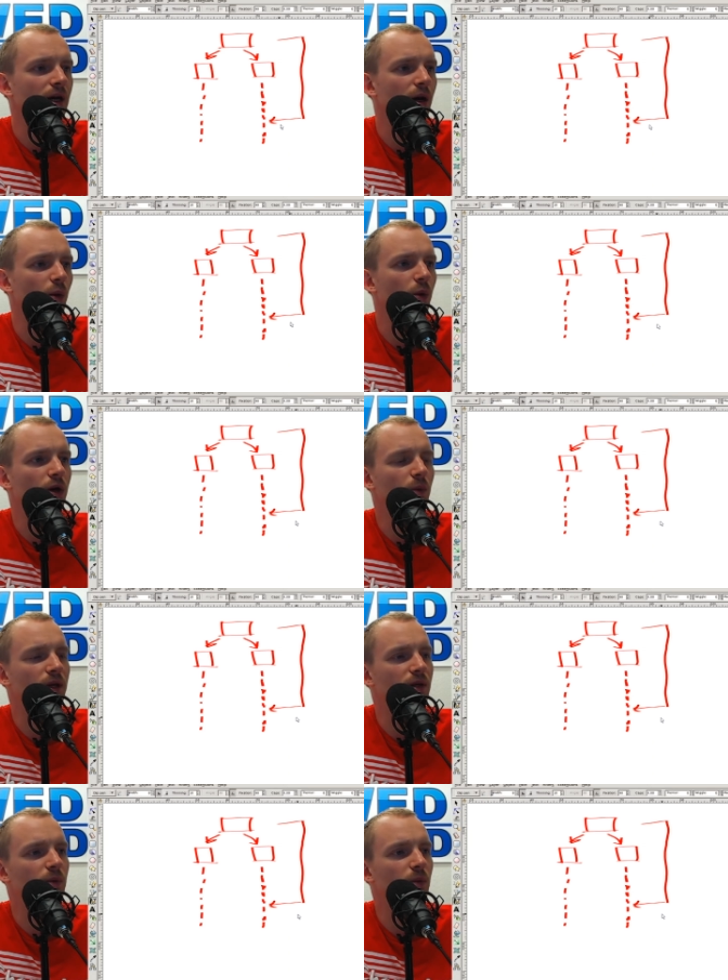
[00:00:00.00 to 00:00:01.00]
or
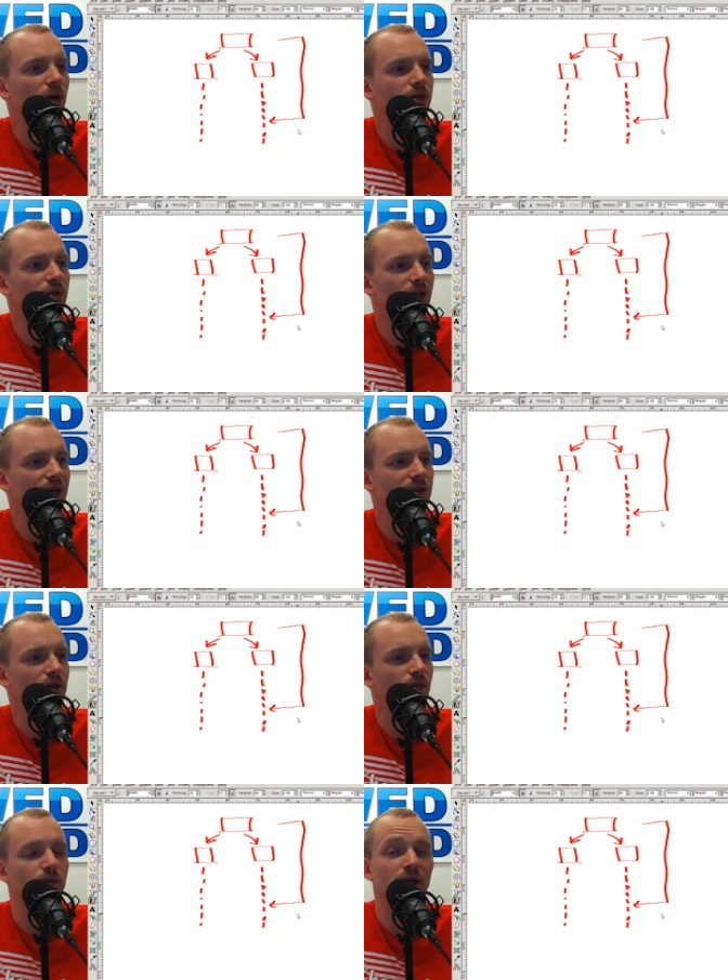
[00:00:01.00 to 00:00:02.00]
whether we want to cancel
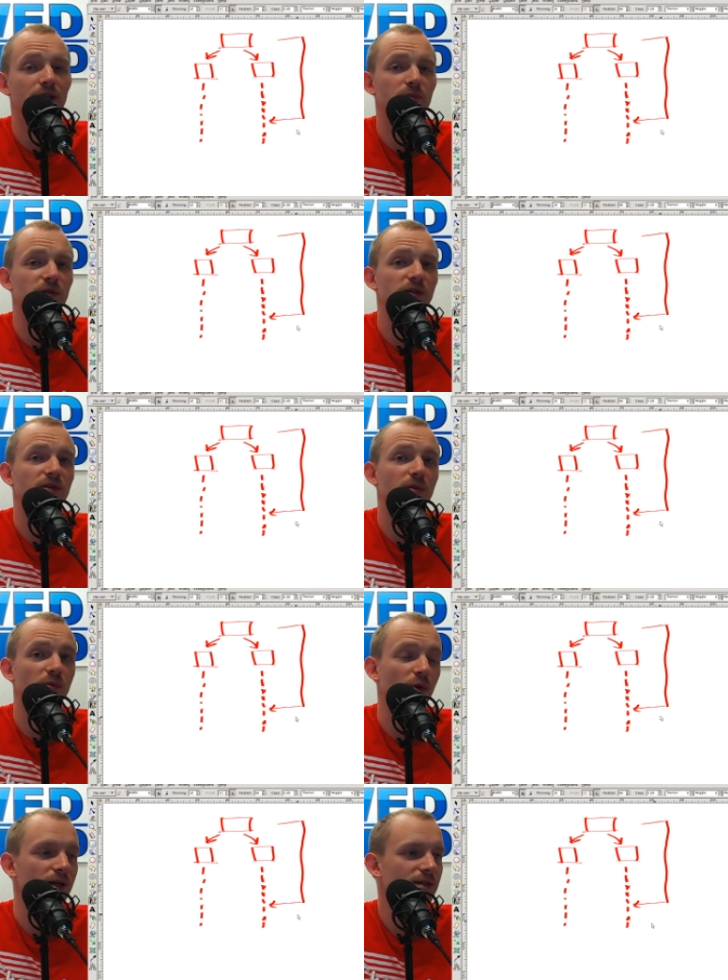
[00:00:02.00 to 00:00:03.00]
the thread at specific
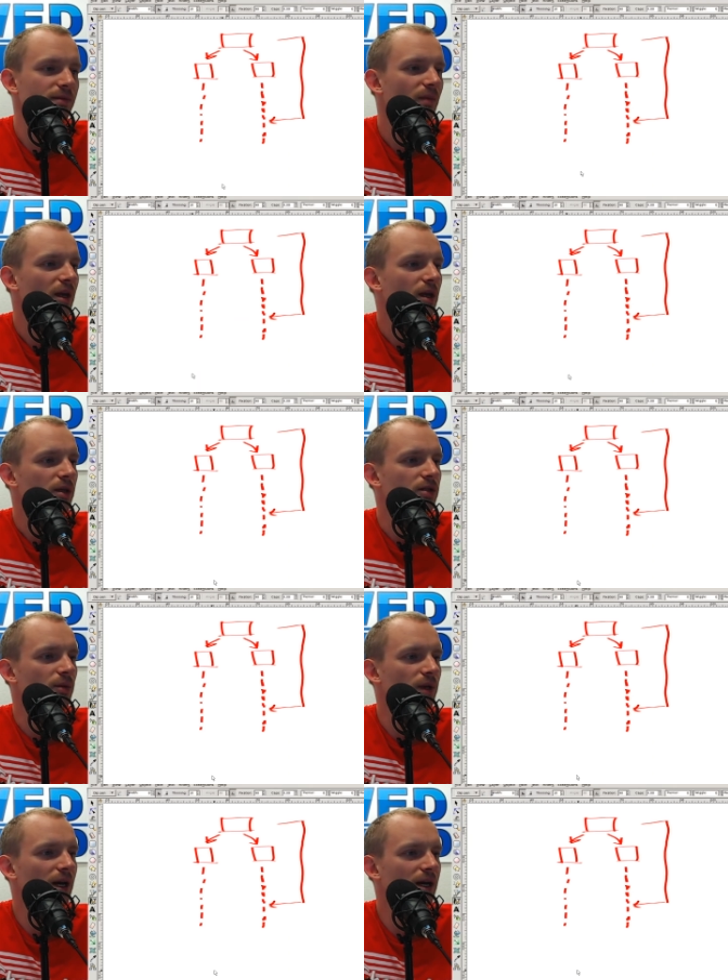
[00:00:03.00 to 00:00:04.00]
points. So
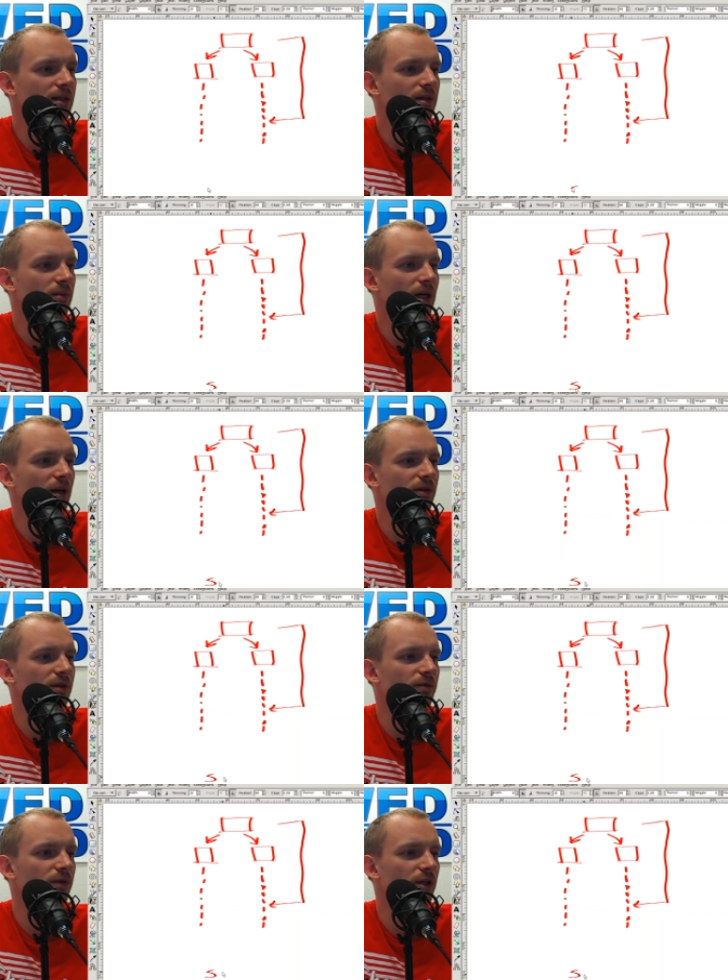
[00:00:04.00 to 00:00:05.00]
we have
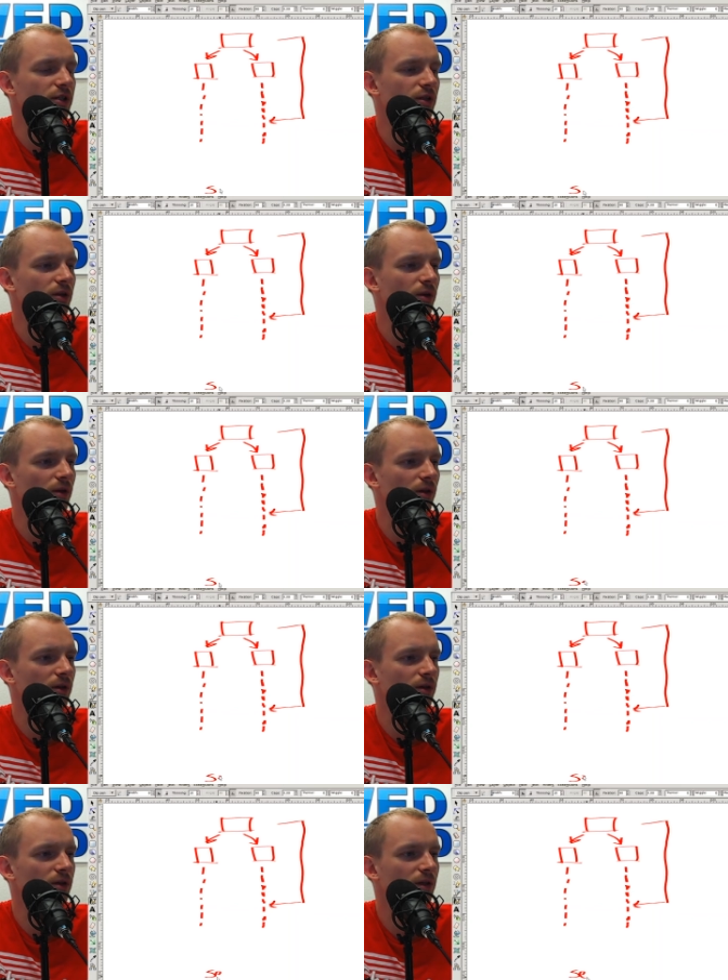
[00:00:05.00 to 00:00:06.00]
a function
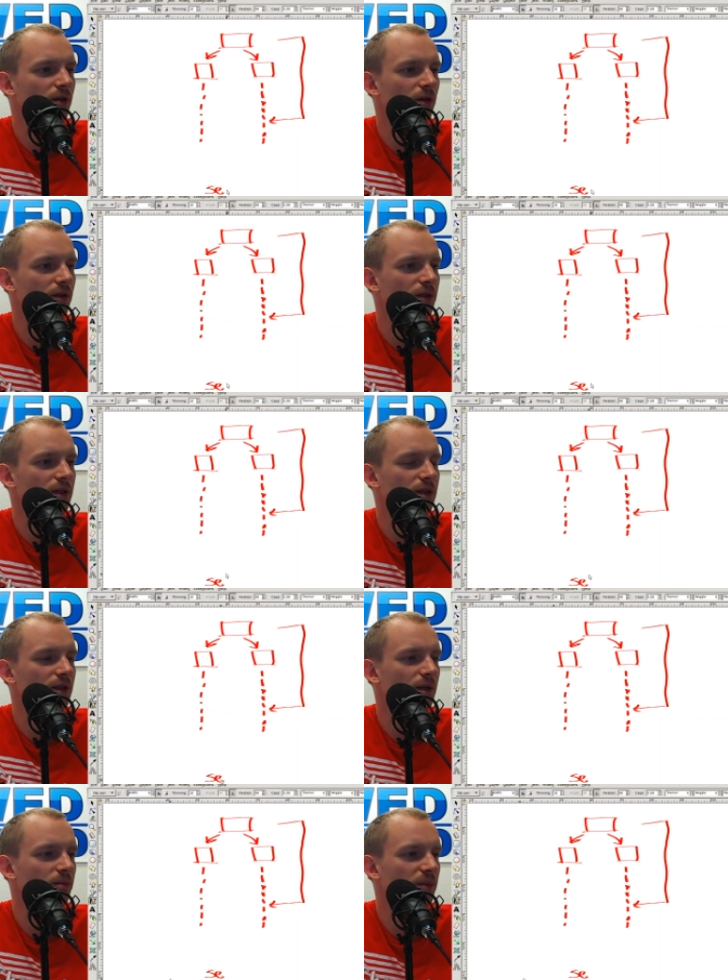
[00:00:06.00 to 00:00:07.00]
called
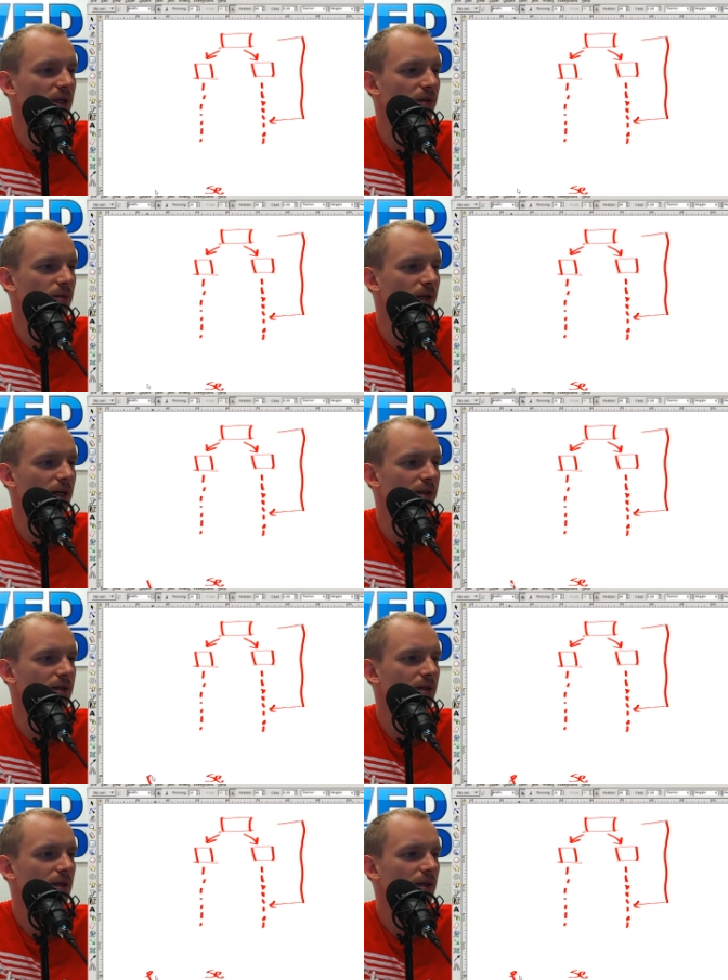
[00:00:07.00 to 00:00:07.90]
pthread